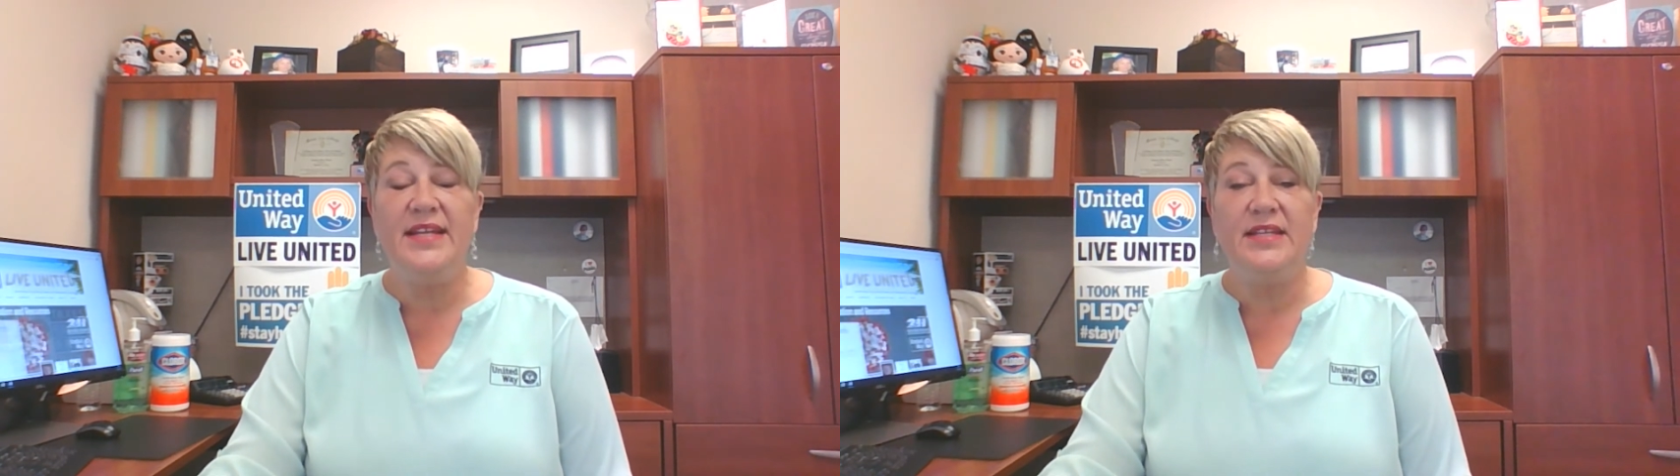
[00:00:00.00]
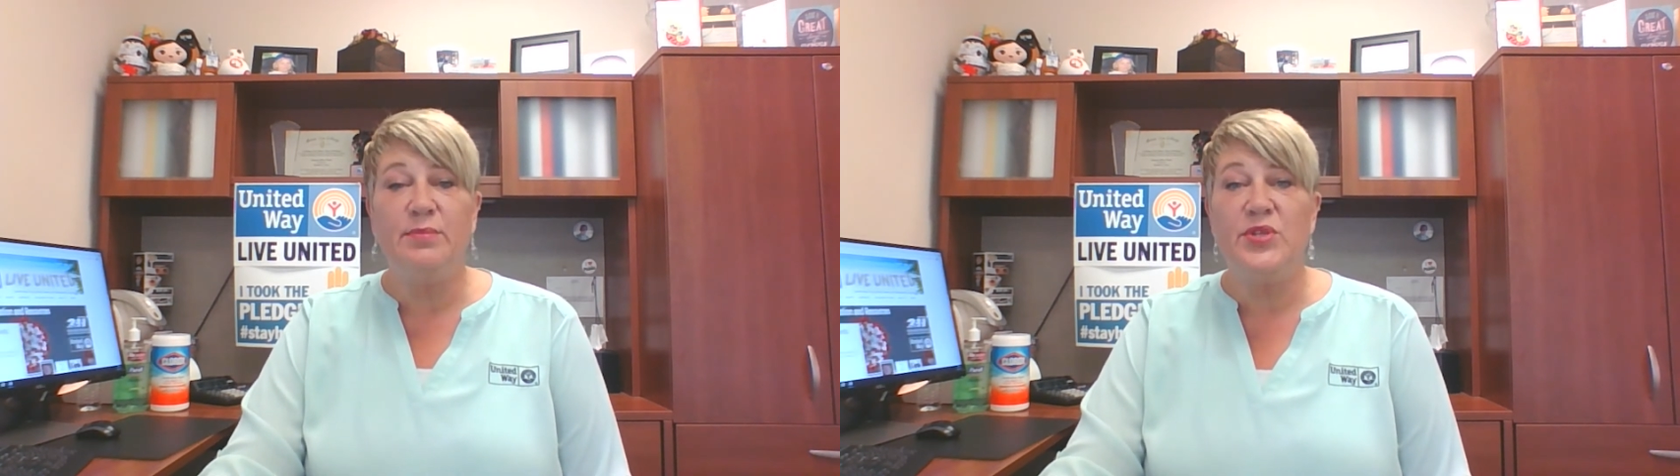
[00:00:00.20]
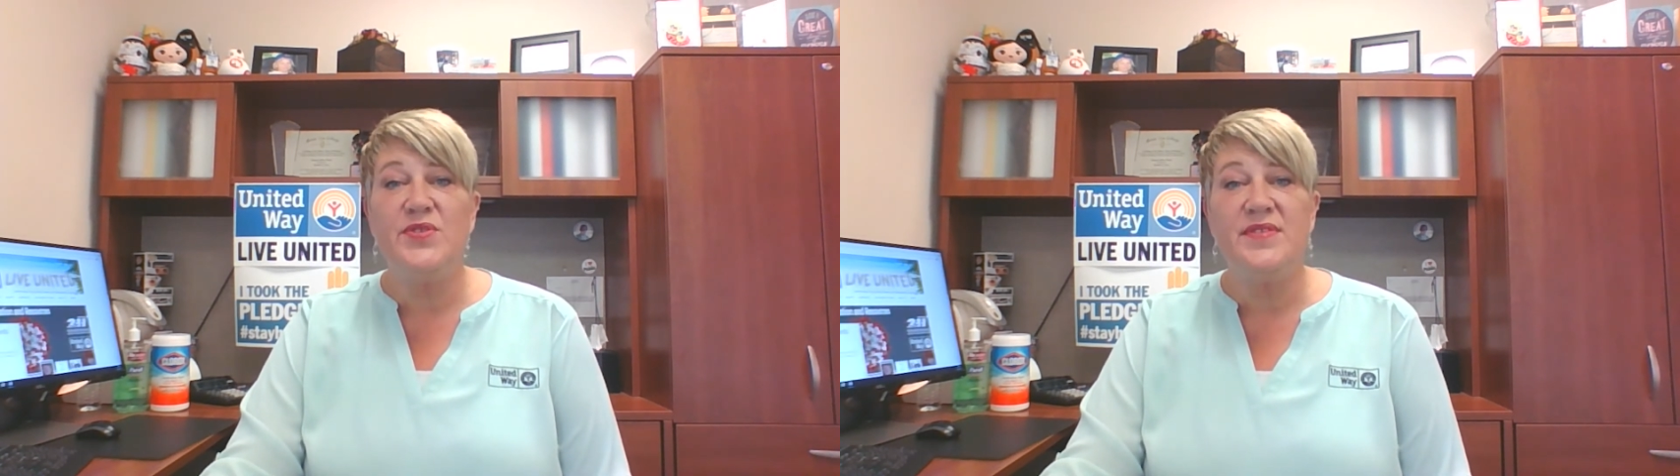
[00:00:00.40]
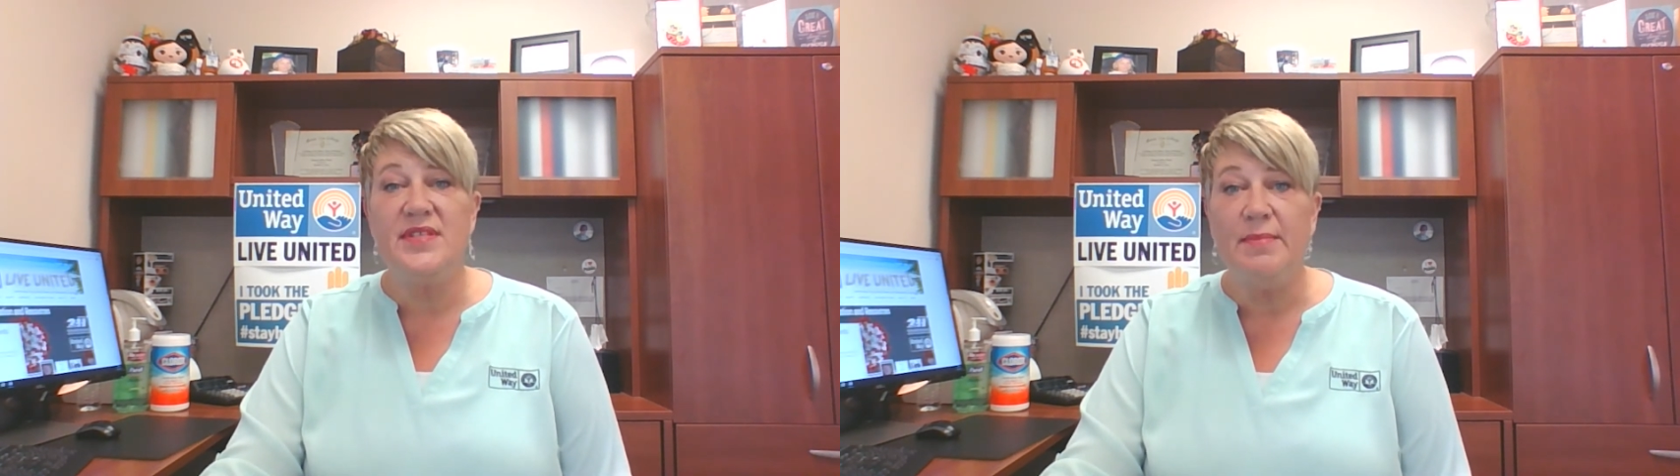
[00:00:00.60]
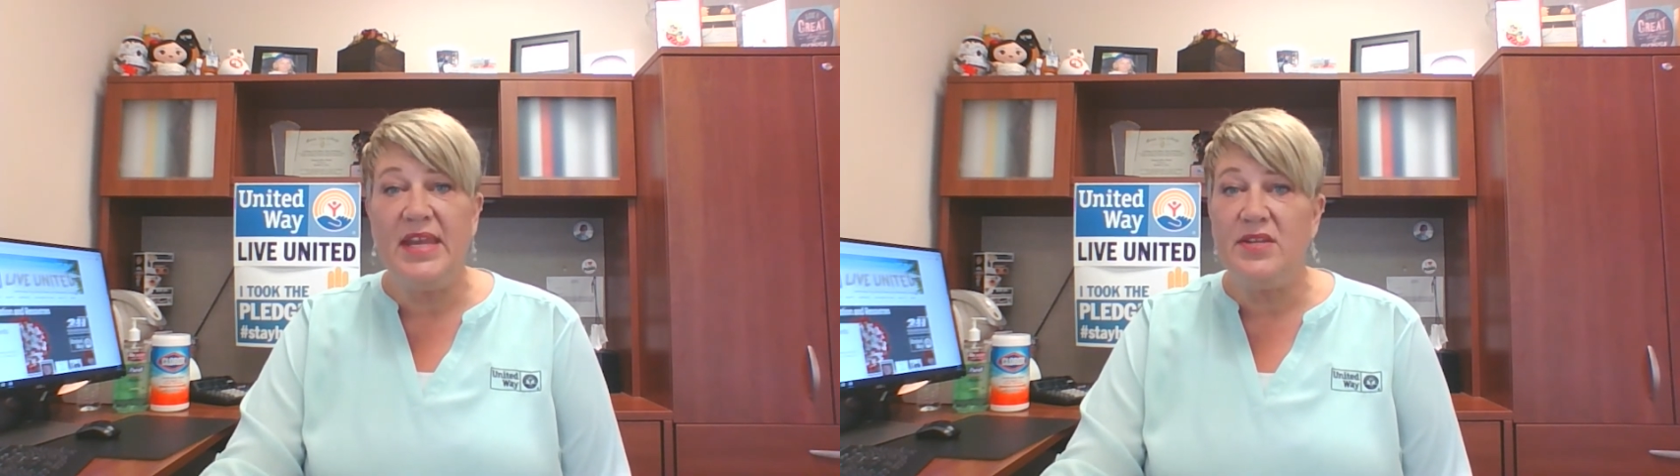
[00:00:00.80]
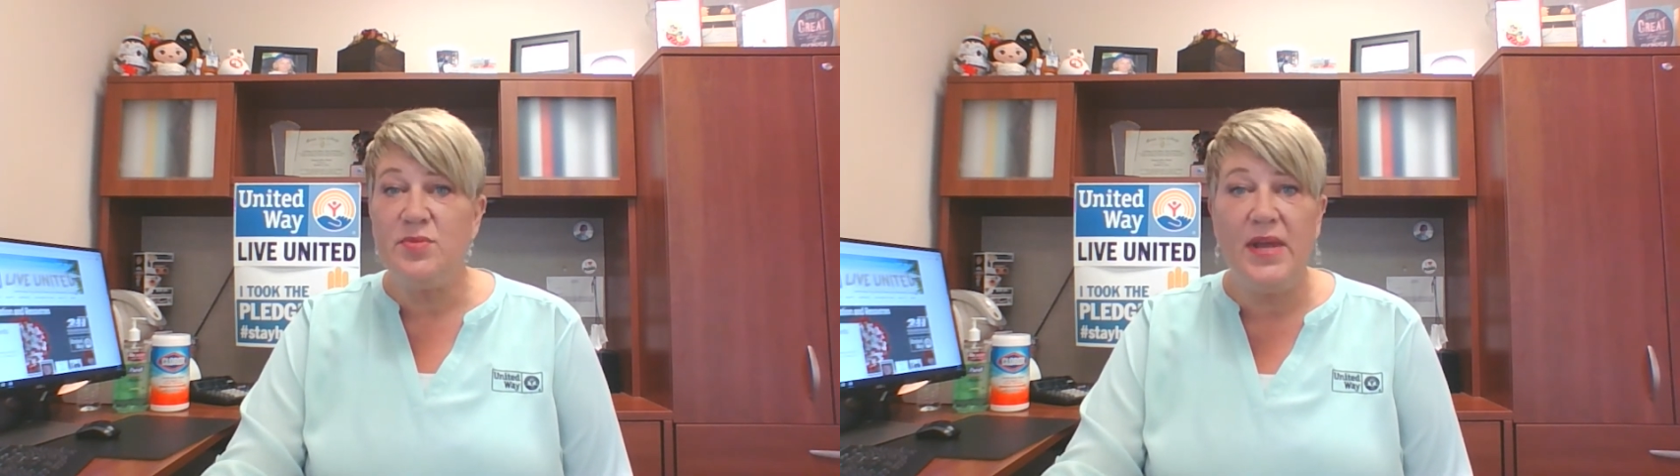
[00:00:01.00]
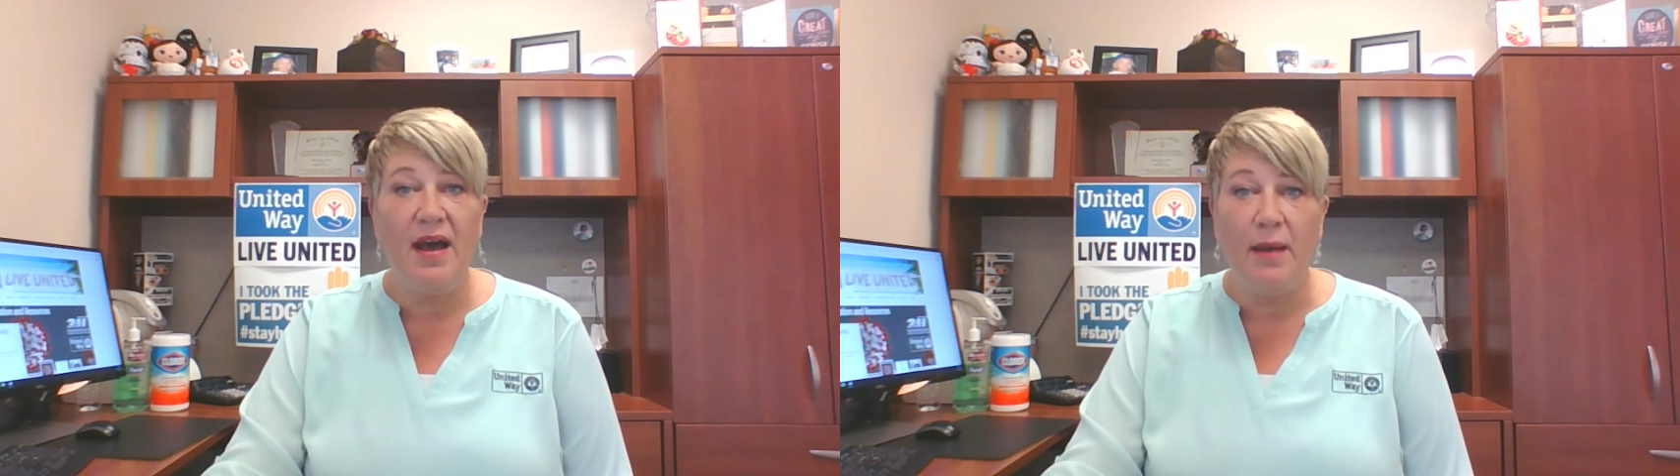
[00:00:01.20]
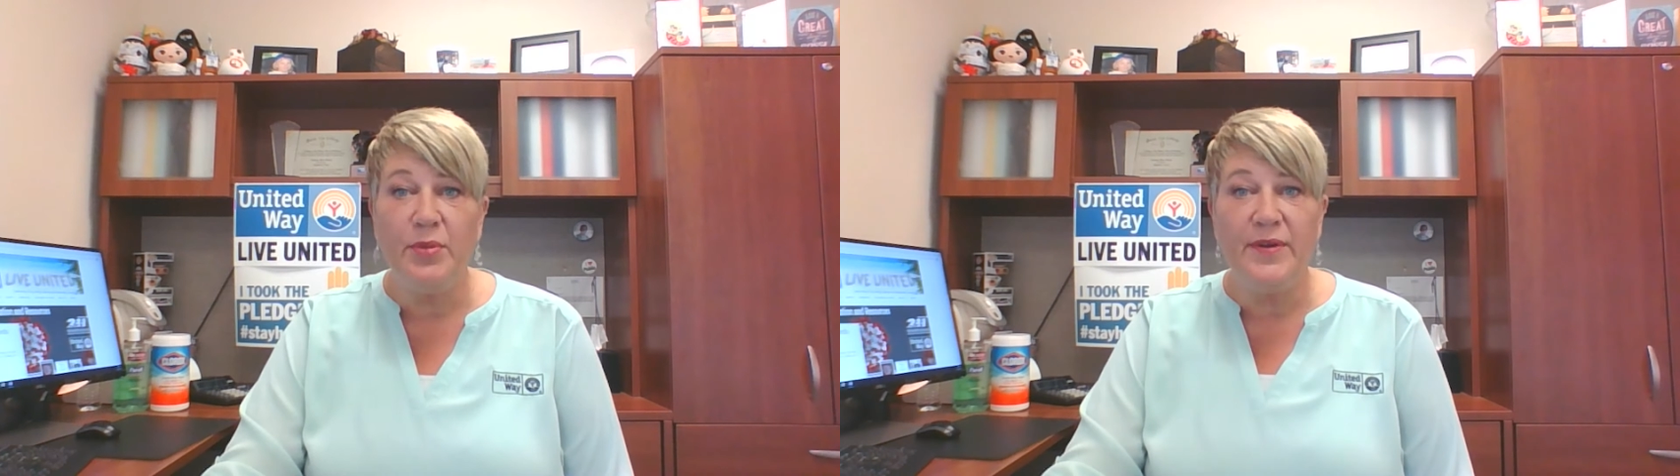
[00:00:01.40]
in emergency management
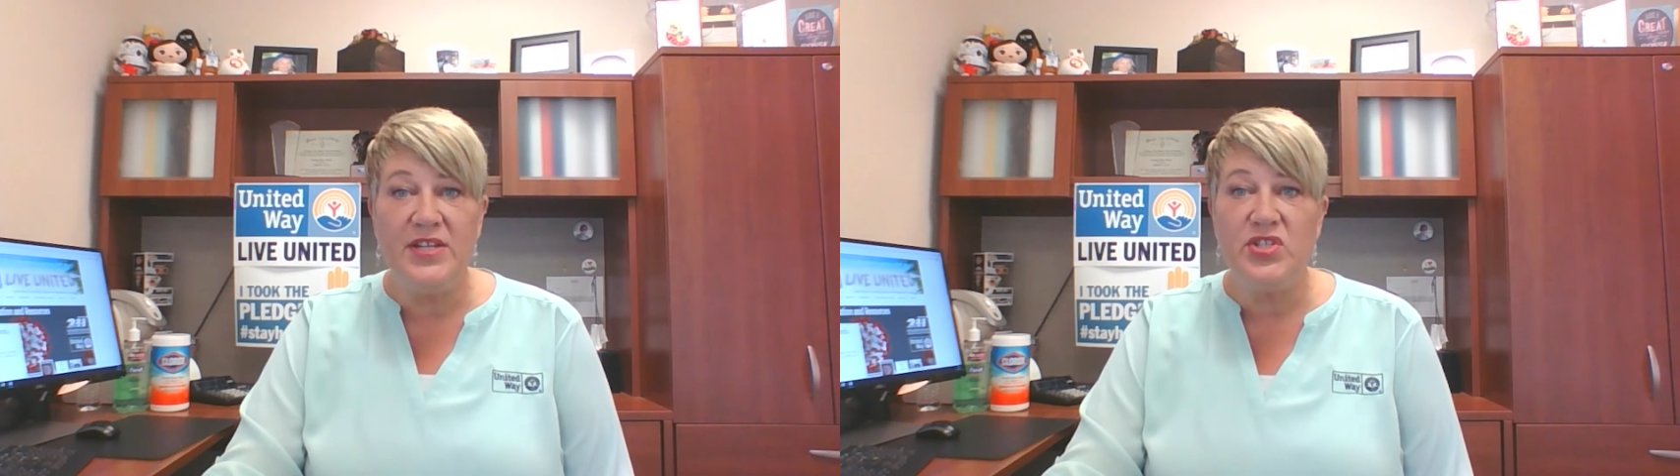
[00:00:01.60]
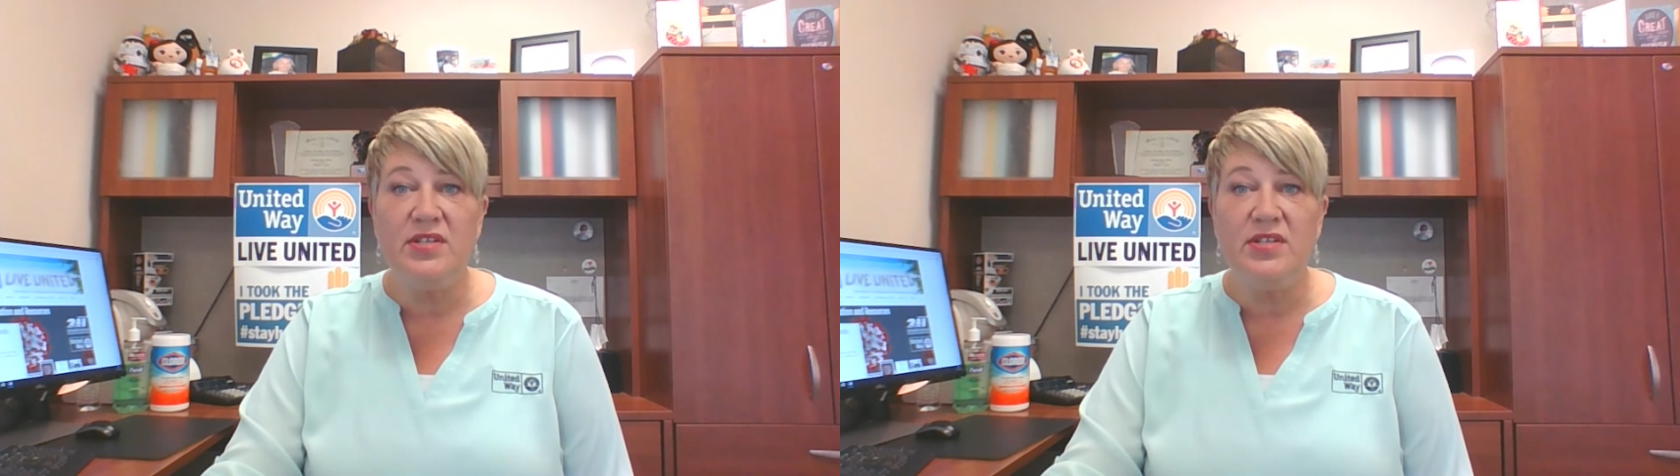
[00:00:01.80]
operation